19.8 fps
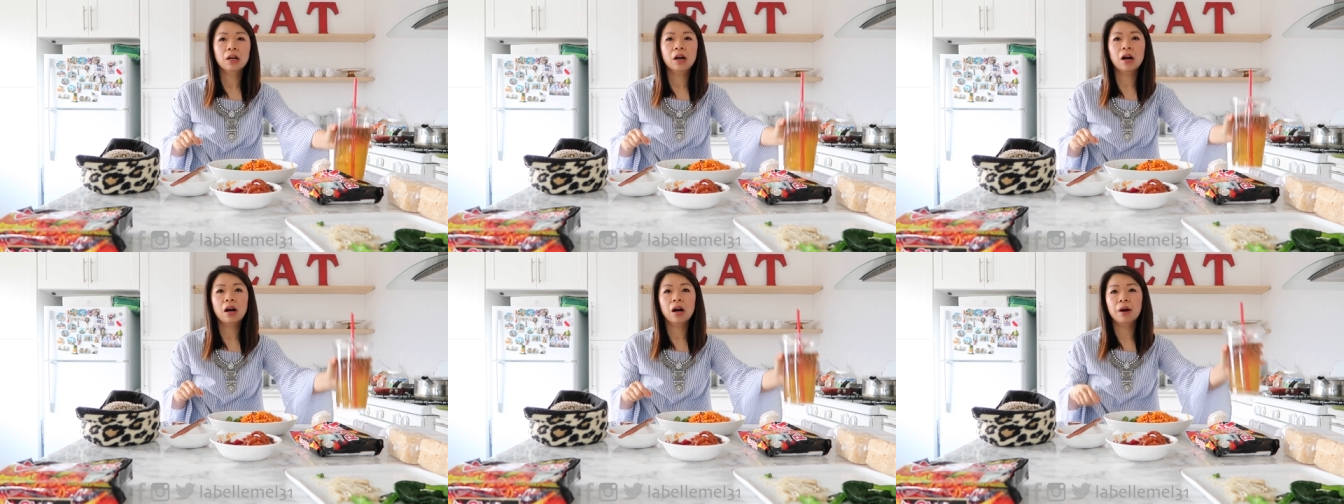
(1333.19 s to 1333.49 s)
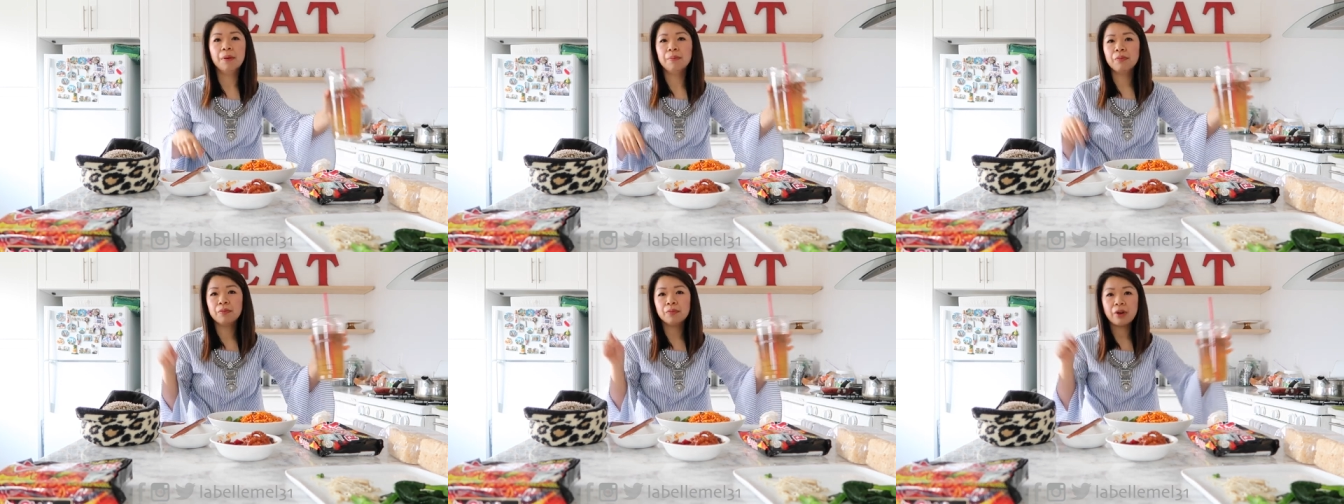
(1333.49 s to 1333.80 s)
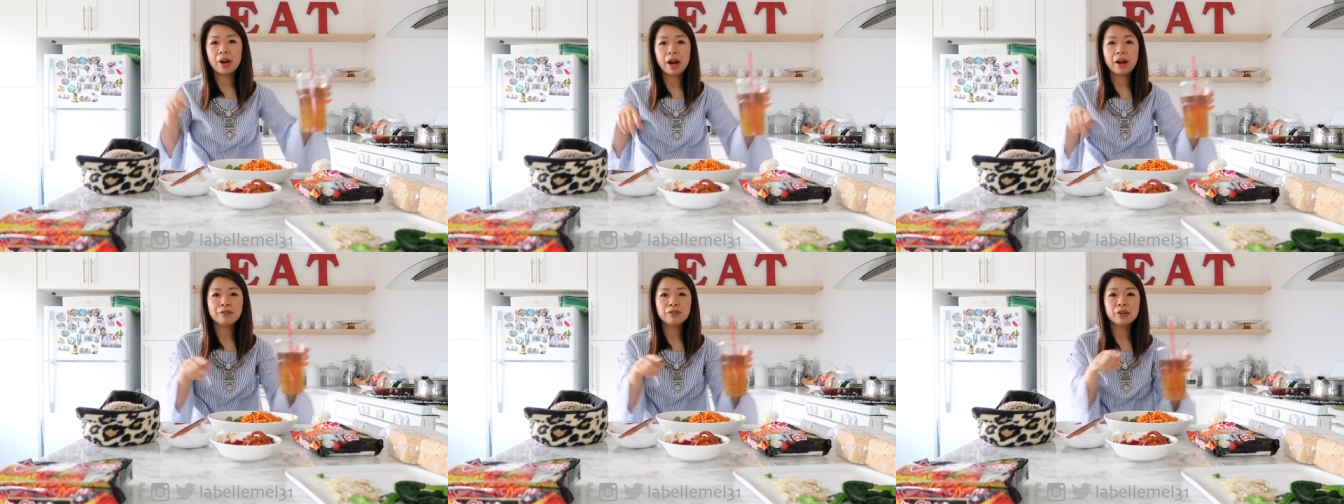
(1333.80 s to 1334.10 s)
um,
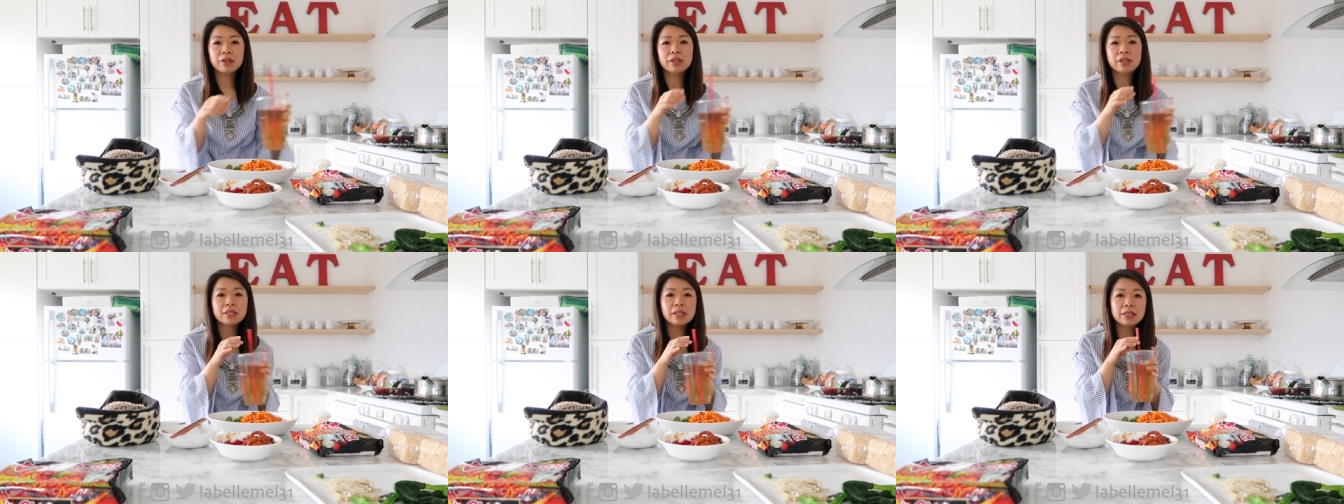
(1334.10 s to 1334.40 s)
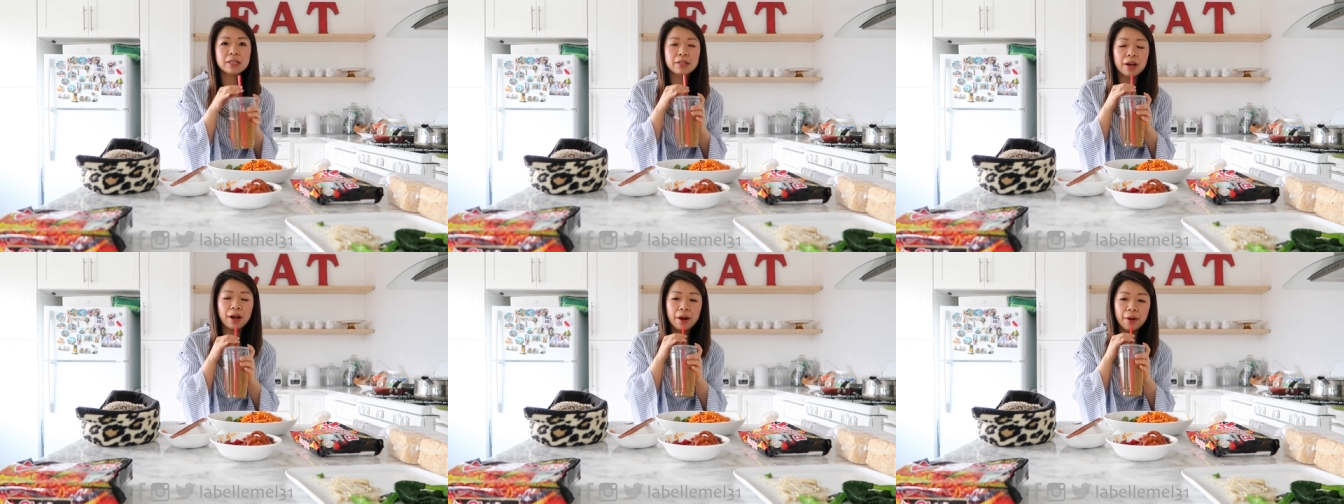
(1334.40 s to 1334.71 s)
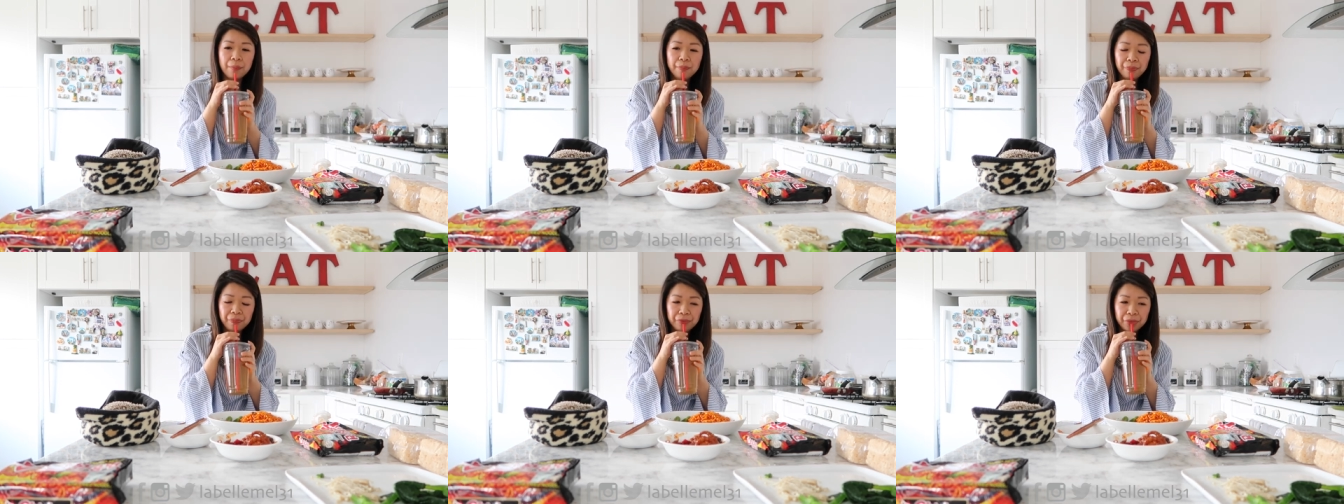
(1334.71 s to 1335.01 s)
right after this is
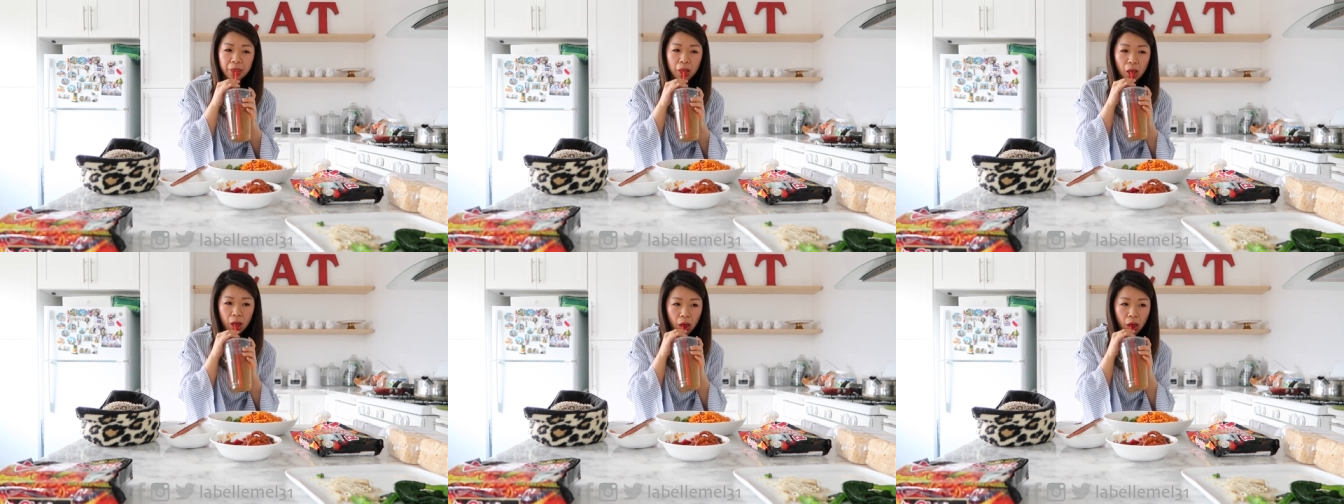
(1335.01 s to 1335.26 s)
done.